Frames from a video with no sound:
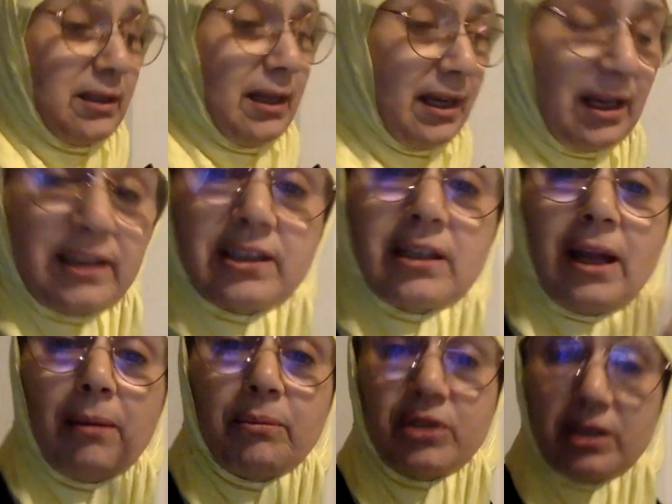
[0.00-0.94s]
Like I said,
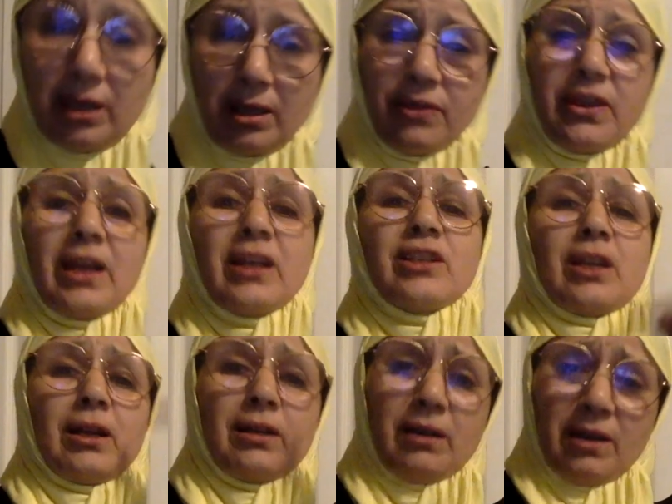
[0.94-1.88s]
I'm saying things
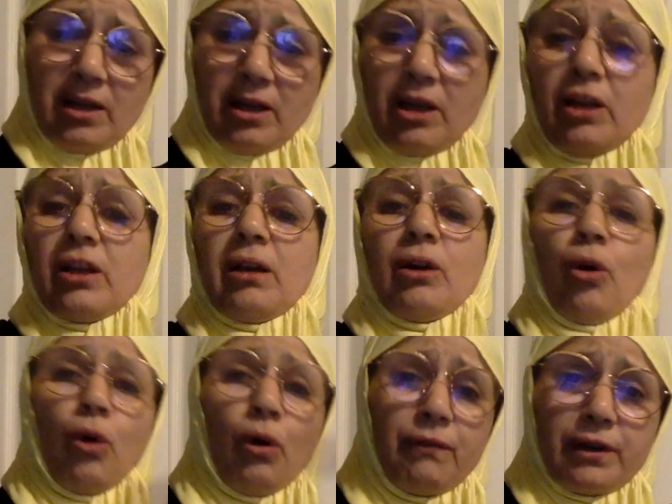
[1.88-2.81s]
and uh,
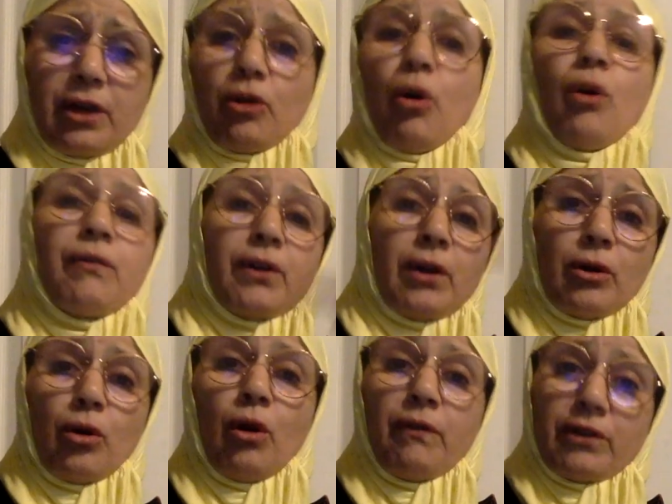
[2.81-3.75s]
over and over and
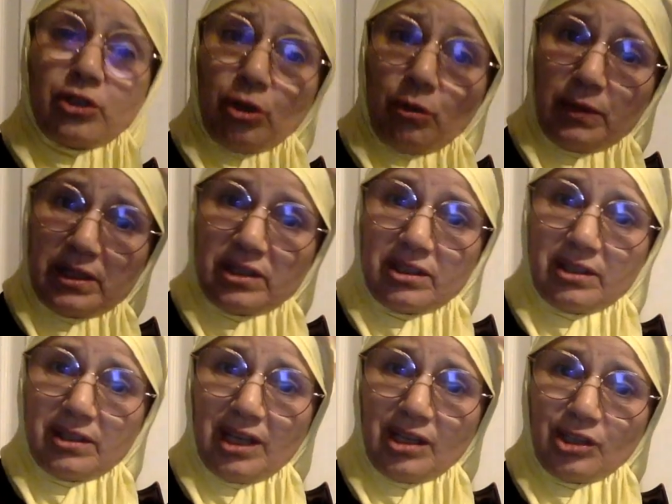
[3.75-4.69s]
over, so it
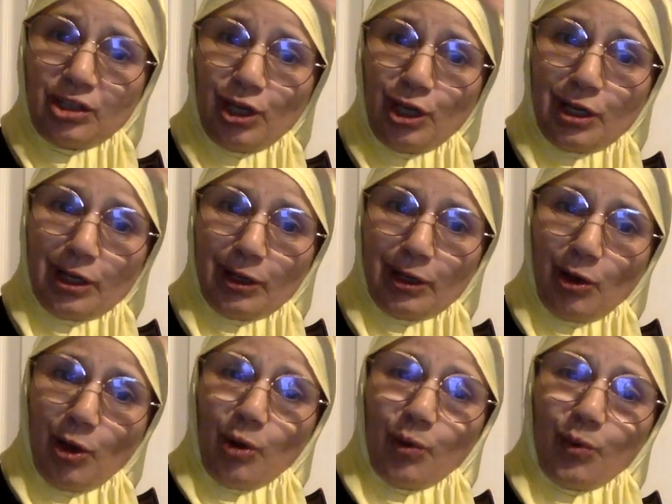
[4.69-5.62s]
sticks here.
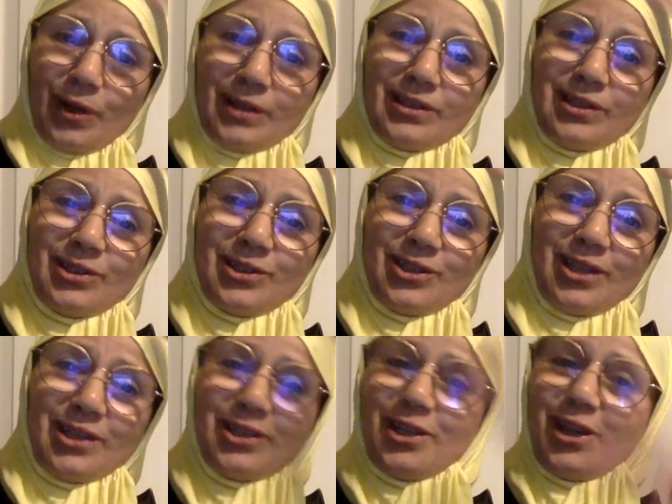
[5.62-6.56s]
Once it
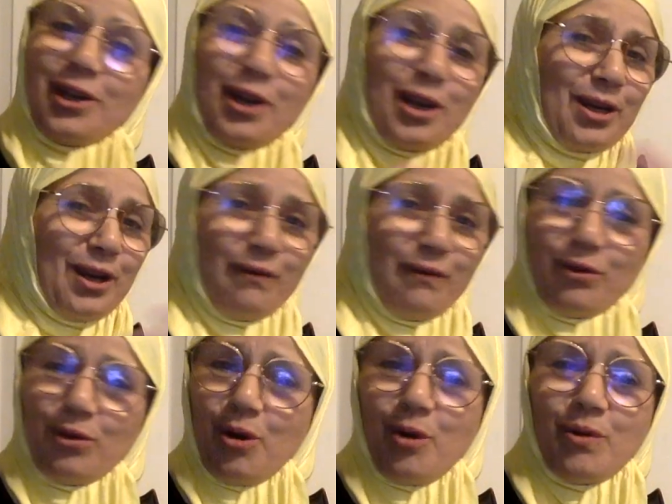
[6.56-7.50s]
sticks here and never
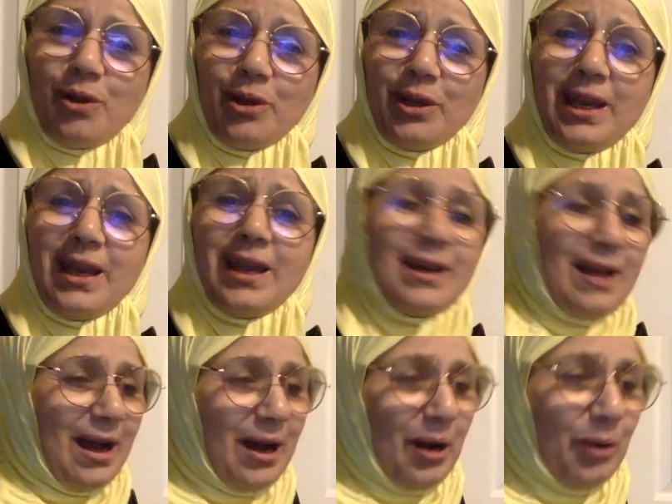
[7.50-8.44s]
go again
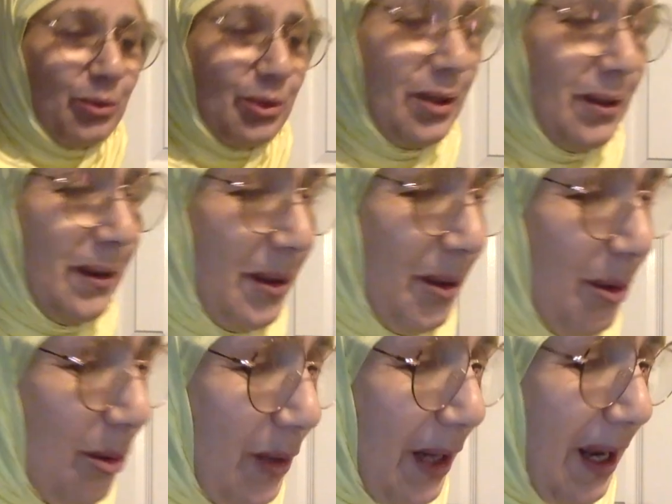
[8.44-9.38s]
out.
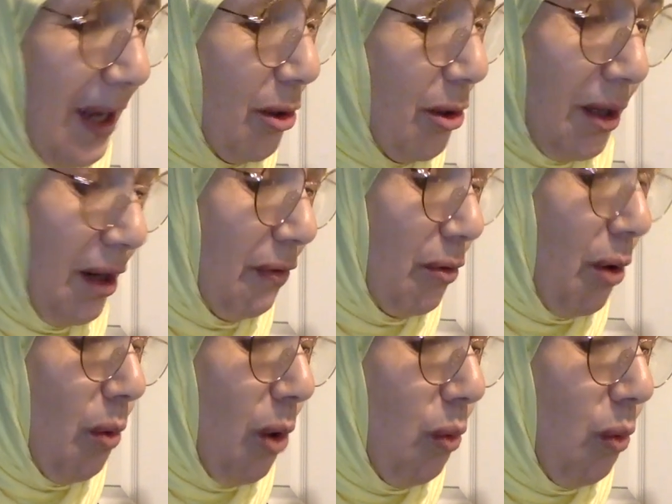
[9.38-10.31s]
Okay, you never
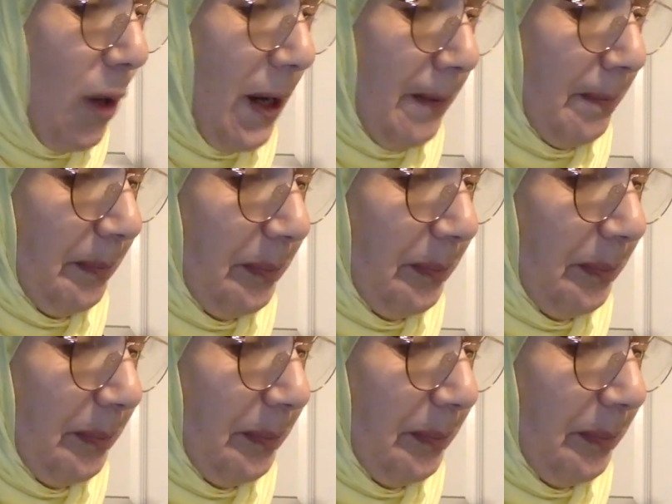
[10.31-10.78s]
go away.